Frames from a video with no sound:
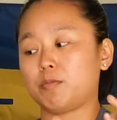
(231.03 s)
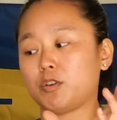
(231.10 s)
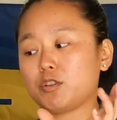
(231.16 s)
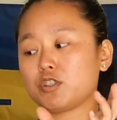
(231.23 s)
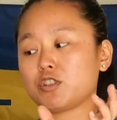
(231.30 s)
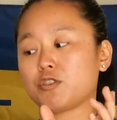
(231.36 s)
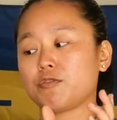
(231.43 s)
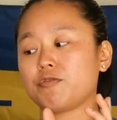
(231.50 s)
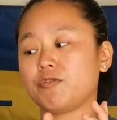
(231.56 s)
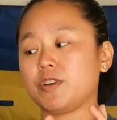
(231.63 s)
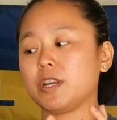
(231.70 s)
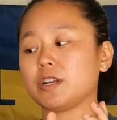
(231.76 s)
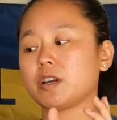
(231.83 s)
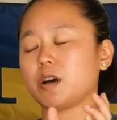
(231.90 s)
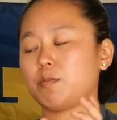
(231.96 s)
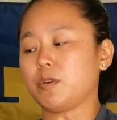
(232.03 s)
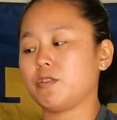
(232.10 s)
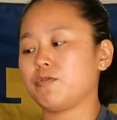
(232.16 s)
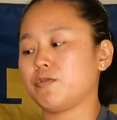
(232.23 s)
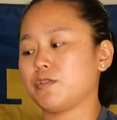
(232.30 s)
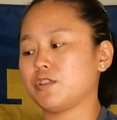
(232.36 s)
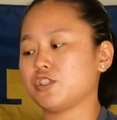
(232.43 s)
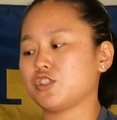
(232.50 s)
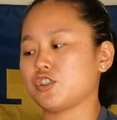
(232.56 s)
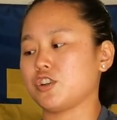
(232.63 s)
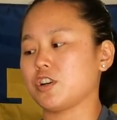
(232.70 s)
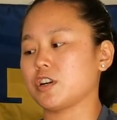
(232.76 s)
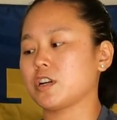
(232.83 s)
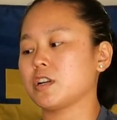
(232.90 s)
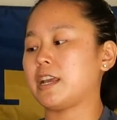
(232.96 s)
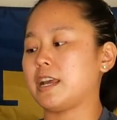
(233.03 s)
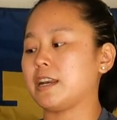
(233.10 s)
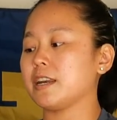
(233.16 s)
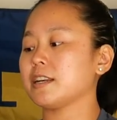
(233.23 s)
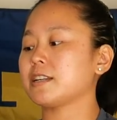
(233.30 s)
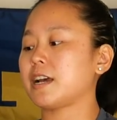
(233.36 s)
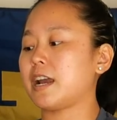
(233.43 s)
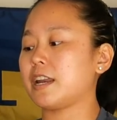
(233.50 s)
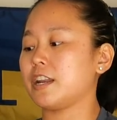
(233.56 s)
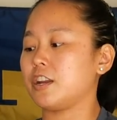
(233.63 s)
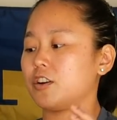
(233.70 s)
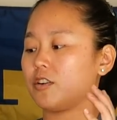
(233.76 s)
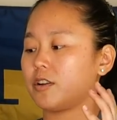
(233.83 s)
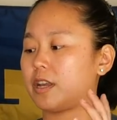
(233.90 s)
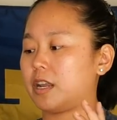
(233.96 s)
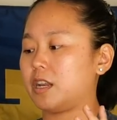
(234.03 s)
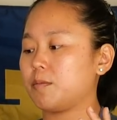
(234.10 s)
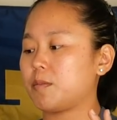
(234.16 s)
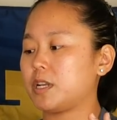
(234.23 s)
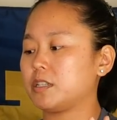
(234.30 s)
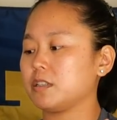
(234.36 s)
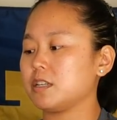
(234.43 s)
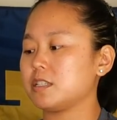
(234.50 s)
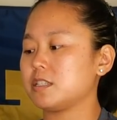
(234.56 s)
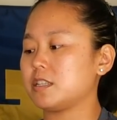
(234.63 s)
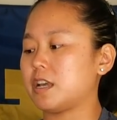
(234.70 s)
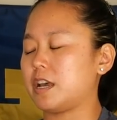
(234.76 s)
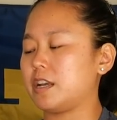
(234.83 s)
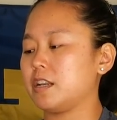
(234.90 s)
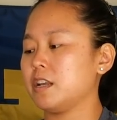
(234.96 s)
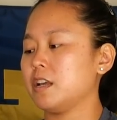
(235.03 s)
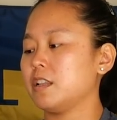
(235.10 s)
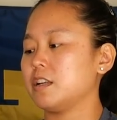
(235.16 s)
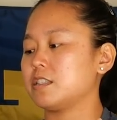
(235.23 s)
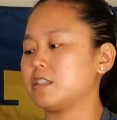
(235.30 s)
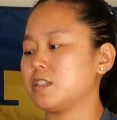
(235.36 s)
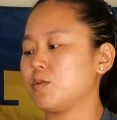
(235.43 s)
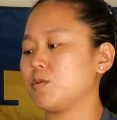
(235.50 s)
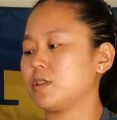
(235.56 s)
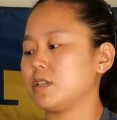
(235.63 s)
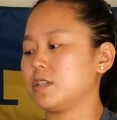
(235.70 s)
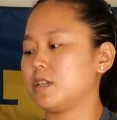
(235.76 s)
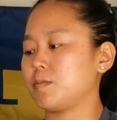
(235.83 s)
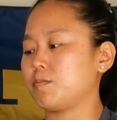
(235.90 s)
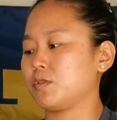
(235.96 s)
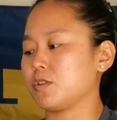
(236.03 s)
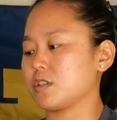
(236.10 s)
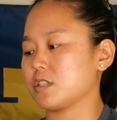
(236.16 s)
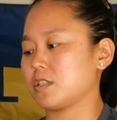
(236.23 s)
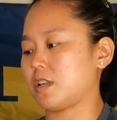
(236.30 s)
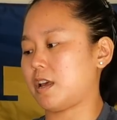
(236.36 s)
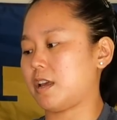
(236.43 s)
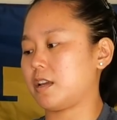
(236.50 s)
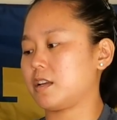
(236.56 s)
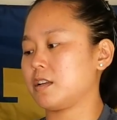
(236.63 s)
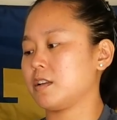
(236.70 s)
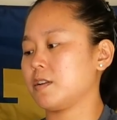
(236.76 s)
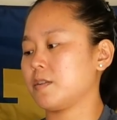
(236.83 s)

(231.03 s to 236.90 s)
Notice her feet come in for the jerk. Getting tight here, getting mentally set. Let's see what the dip looks like.